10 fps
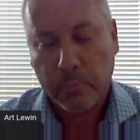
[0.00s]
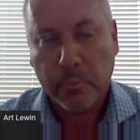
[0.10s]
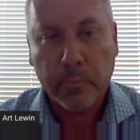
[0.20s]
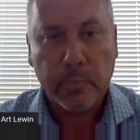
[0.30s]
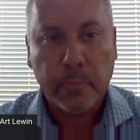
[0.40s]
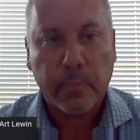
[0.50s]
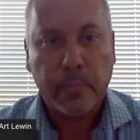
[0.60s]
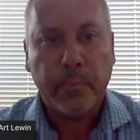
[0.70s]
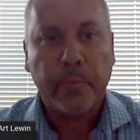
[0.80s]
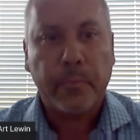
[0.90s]

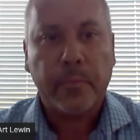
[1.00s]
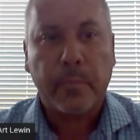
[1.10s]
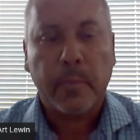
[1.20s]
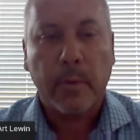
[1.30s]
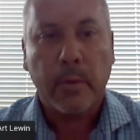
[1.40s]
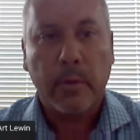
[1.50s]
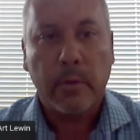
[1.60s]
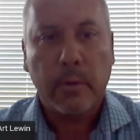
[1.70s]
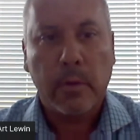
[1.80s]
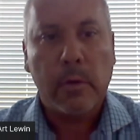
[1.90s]

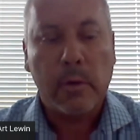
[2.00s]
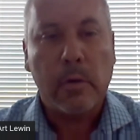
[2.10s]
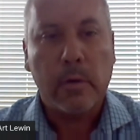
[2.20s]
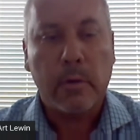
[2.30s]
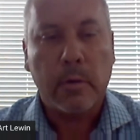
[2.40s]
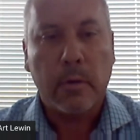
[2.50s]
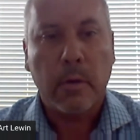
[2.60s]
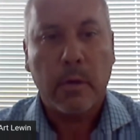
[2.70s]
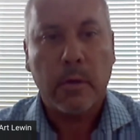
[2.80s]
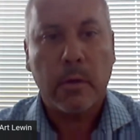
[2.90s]

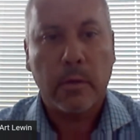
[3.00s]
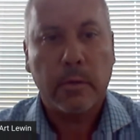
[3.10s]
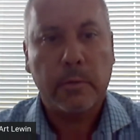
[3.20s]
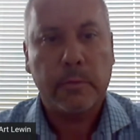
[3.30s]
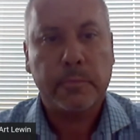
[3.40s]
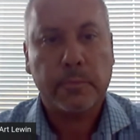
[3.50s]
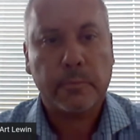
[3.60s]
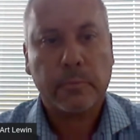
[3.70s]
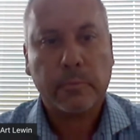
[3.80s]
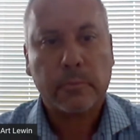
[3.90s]

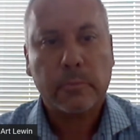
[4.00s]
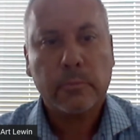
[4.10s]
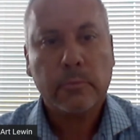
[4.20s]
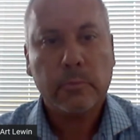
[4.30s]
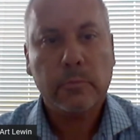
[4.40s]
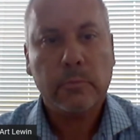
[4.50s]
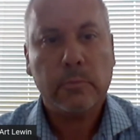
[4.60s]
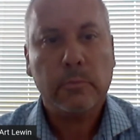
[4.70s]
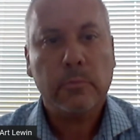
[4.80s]
[no speech]